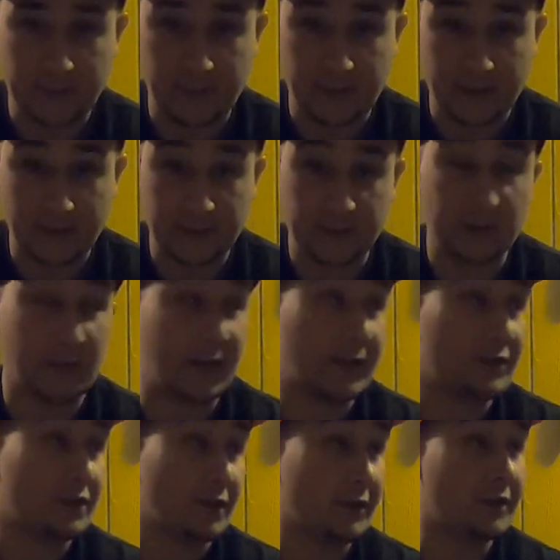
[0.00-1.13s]
them out, and they're
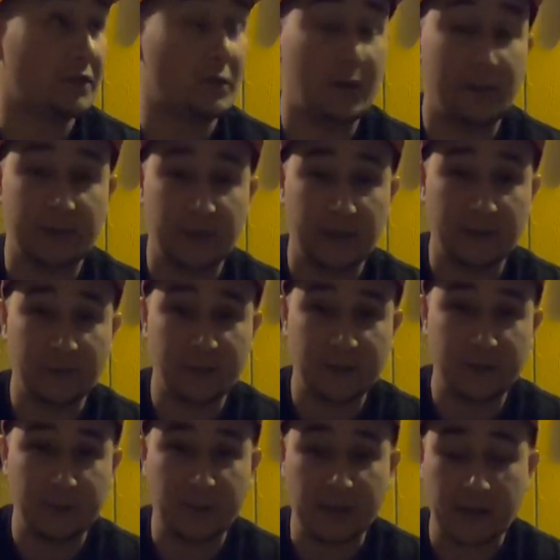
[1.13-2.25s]
actually already swapped out as we
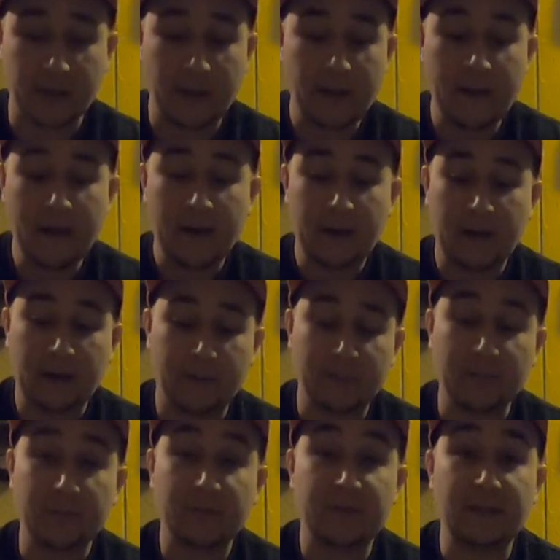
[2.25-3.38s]
speak.
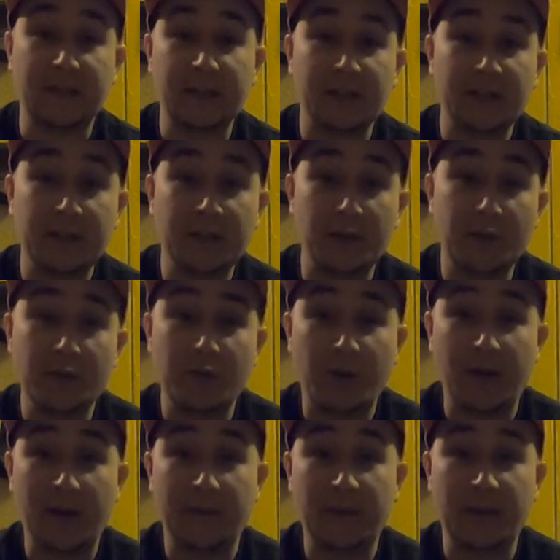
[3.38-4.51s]
Secondly, you do know
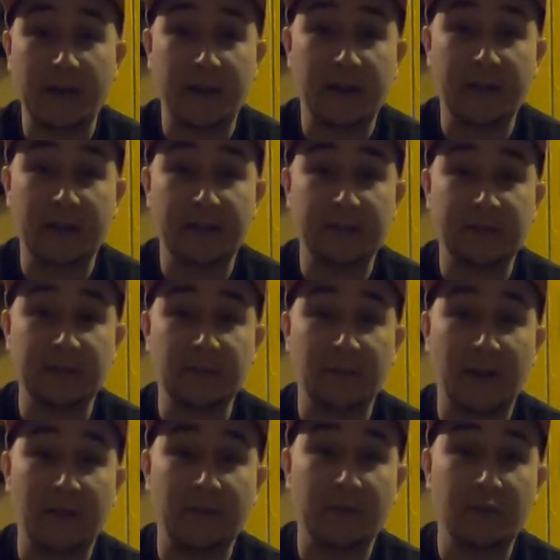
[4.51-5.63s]
I have a 99
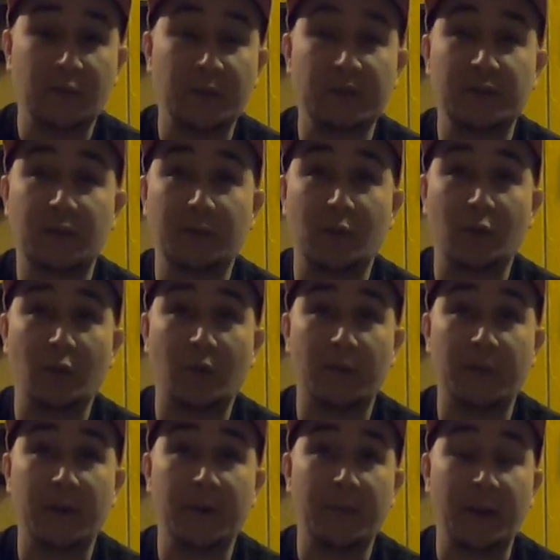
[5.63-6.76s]
C5 twin turbo
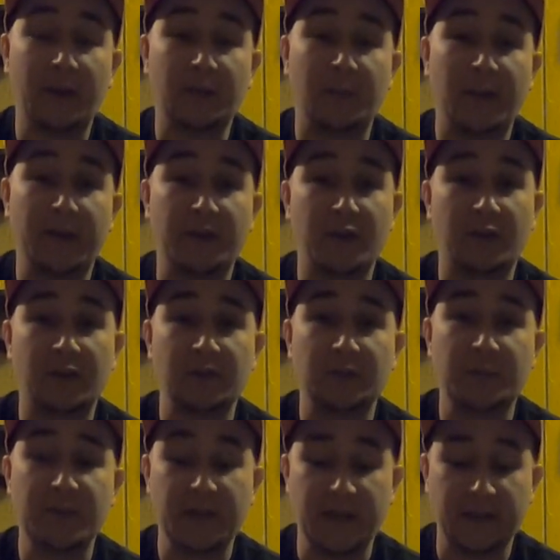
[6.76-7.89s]
Corvette backed by Huron
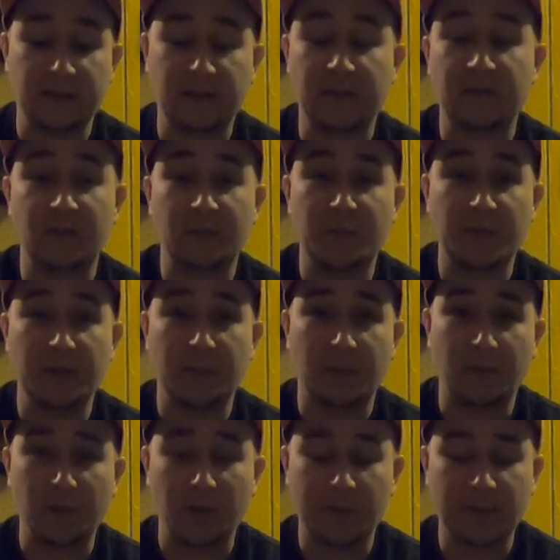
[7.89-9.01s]
Speed and Texas Speed and
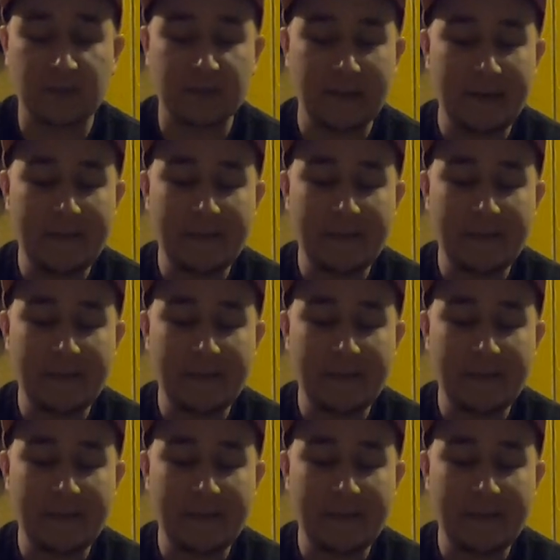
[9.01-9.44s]
Performance.